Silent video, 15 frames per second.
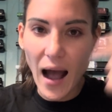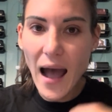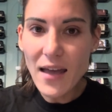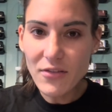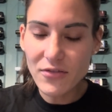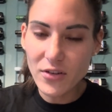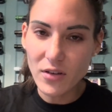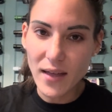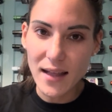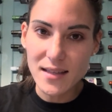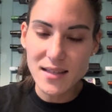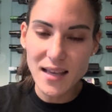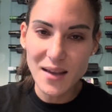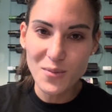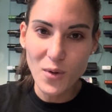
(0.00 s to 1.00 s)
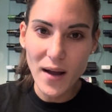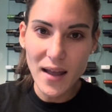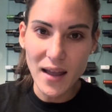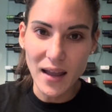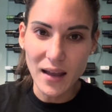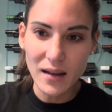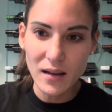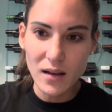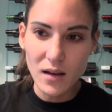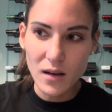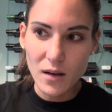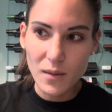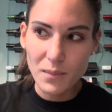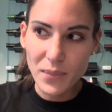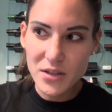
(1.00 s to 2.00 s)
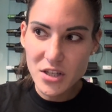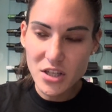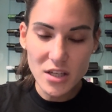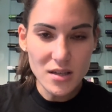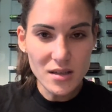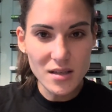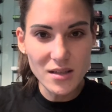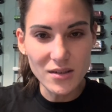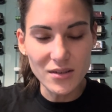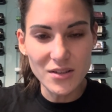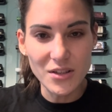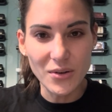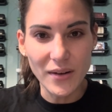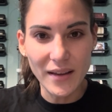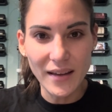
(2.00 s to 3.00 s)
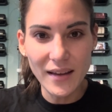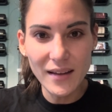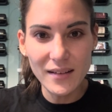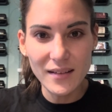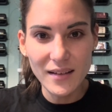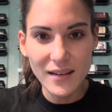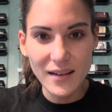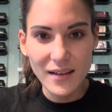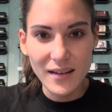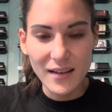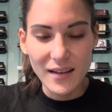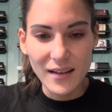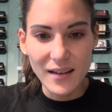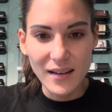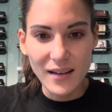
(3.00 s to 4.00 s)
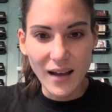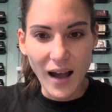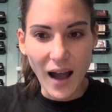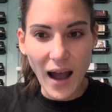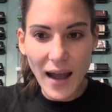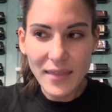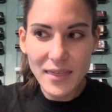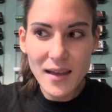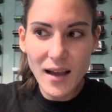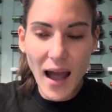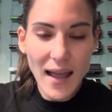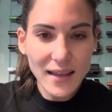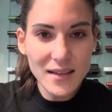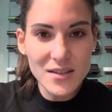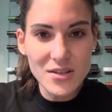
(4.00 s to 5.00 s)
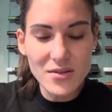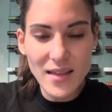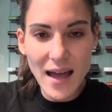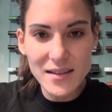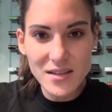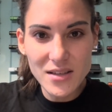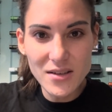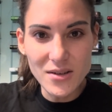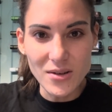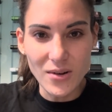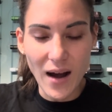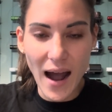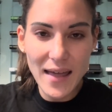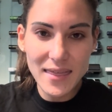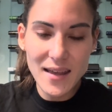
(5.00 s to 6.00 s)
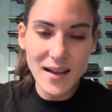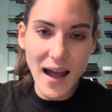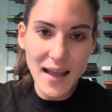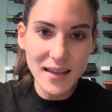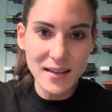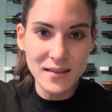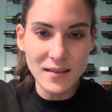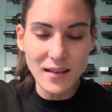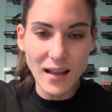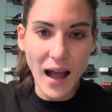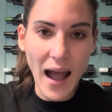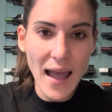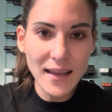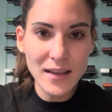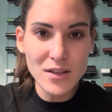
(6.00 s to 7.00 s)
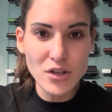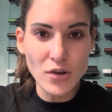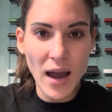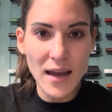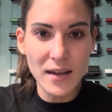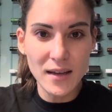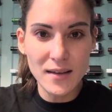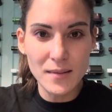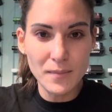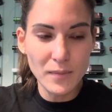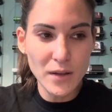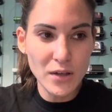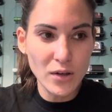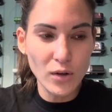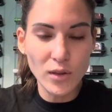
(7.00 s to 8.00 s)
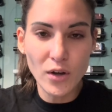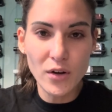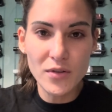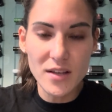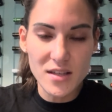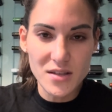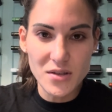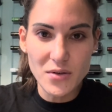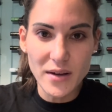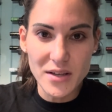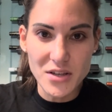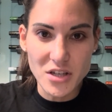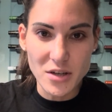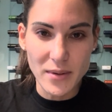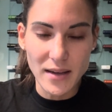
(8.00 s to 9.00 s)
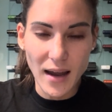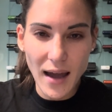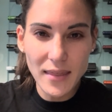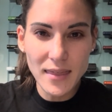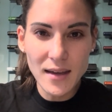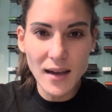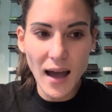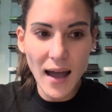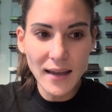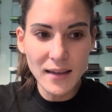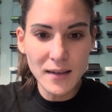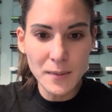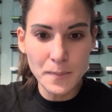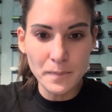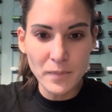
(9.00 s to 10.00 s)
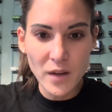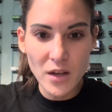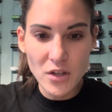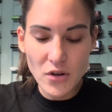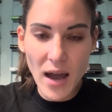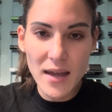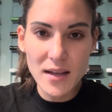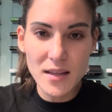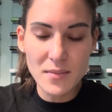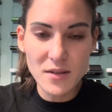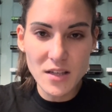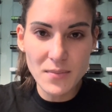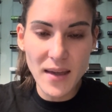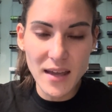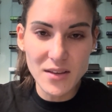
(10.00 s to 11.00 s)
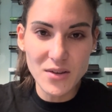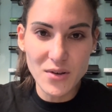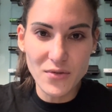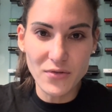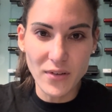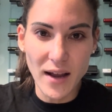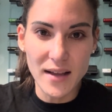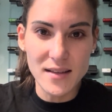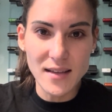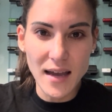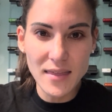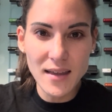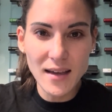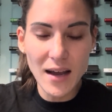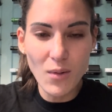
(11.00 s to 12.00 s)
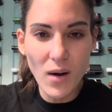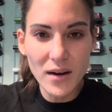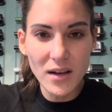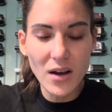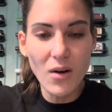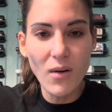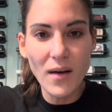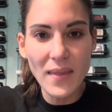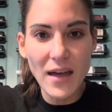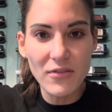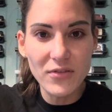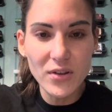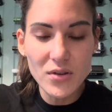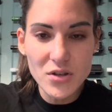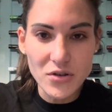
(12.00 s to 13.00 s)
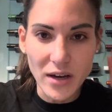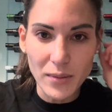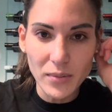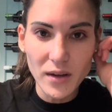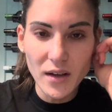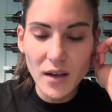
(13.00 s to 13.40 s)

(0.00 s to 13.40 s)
I feel that same way, but she's still doing it. I think I can do that too. I think I can try to, learn this new instrument. I think I can try to make new friends. I think I want to go on that field trip.